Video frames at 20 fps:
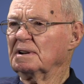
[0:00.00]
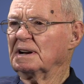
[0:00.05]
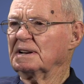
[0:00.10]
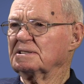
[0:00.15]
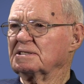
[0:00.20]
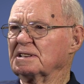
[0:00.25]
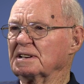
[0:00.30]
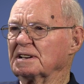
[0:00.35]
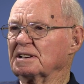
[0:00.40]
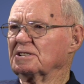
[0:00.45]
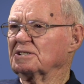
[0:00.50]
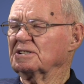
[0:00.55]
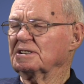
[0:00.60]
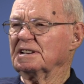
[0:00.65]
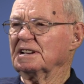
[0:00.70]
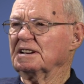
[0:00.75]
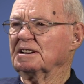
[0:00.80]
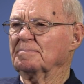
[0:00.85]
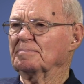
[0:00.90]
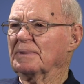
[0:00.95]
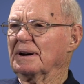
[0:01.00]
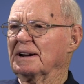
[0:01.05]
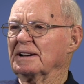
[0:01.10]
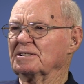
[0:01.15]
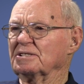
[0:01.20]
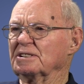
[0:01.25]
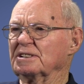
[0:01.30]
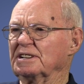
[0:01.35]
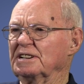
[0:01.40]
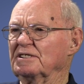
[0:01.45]
I think that
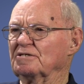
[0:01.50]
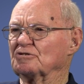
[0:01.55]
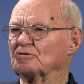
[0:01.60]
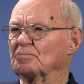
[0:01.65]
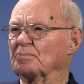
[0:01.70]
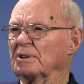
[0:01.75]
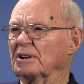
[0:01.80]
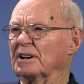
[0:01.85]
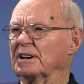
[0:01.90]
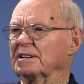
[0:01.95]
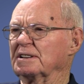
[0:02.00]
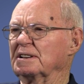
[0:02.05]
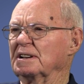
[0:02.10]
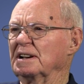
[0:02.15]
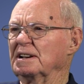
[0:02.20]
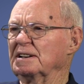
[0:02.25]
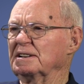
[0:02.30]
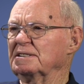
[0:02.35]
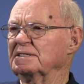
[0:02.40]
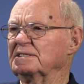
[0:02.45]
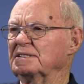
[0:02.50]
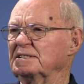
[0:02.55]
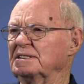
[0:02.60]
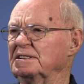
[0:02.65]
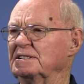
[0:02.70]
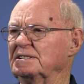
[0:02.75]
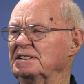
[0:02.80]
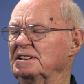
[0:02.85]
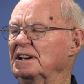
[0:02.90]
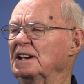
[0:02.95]
anybody that gives blood
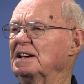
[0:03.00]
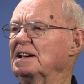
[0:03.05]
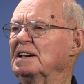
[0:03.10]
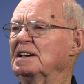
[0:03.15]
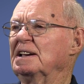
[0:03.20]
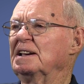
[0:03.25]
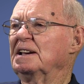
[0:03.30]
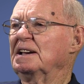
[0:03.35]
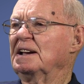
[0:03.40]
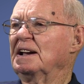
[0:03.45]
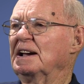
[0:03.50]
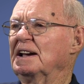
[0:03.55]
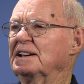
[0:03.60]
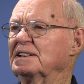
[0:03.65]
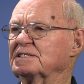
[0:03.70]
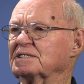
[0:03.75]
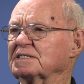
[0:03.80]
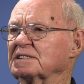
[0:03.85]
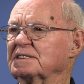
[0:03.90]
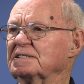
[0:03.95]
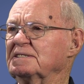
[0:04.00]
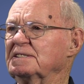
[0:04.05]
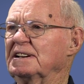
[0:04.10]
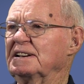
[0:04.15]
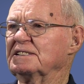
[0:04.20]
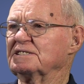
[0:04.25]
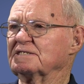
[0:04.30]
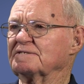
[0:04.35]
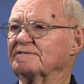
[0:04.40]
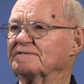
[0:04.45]
has
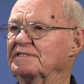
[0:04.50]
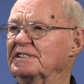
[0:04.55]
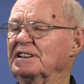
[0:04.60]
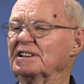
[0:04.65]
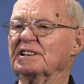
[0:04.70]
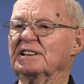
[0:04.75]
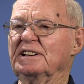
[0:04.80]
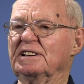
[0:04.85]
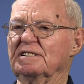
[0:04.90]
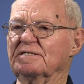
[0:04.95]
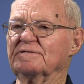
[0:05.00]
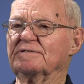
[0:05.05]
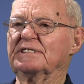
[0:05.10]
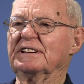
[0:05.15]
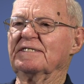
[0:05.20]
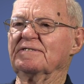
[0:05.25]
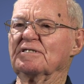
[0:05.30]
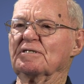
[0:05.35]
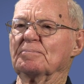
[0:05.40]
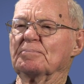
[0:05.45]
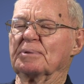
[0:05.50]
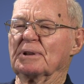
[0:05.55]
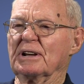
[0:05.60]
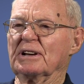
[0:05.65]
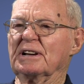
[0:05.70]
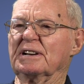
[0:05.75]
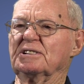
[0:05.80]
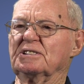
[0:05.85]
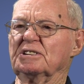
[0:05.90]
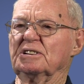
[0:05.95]
a feeling of giving
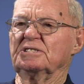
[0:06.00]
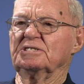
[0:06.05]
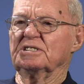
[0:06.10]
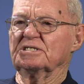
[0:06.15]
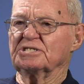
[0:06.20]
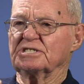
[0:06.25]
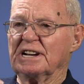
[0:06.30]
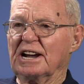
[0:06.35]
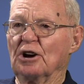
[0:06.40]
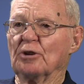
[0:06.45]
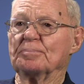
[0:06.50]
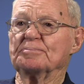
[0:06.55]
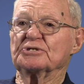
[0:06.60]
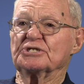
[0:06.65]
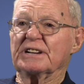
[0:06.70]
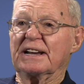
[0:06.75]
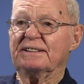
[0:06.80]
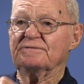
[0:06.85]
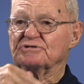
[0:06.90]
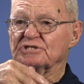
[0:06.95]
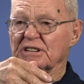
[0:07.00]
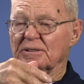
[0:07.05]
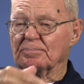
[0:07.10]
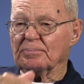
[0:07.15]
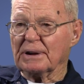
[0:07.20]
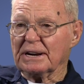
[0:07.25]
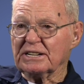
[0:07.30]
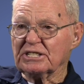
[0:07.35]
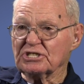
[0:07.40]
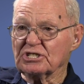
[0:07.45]
blood to help save
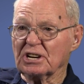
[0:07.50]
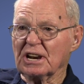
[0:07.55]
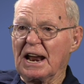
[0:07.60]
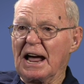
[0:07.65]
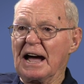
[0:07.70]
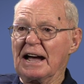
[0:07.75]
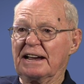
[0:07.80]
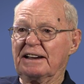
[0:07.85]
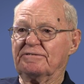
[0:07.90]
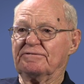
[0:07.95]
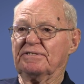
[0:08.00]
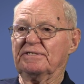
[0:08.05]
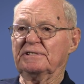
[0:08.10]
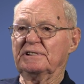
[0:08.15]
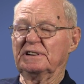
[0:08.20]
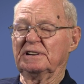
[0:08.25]
somebody's life.